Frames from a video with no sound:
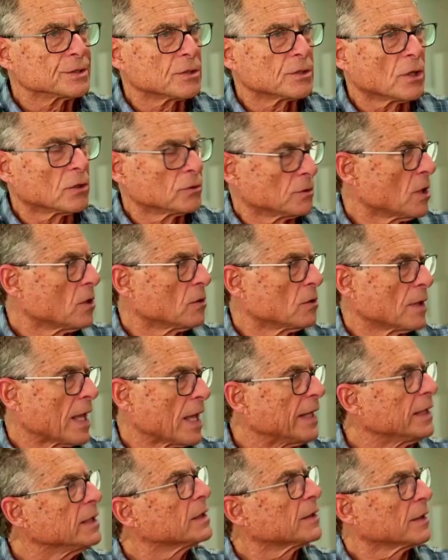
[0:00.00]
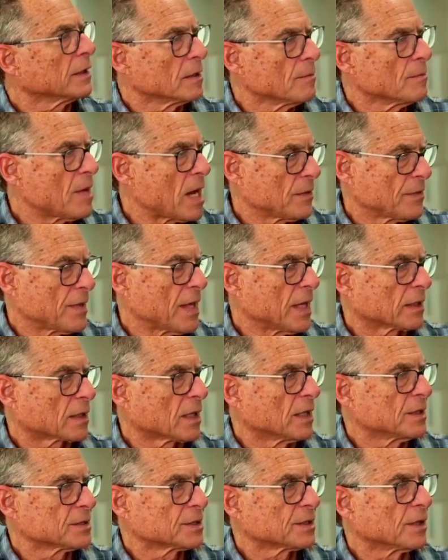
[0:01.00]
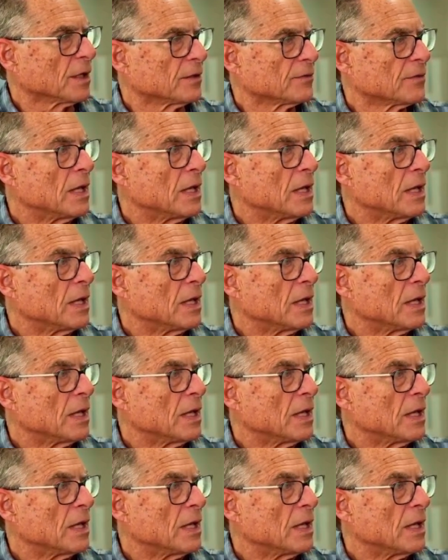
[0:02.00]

don't know anything about that kind of stuff.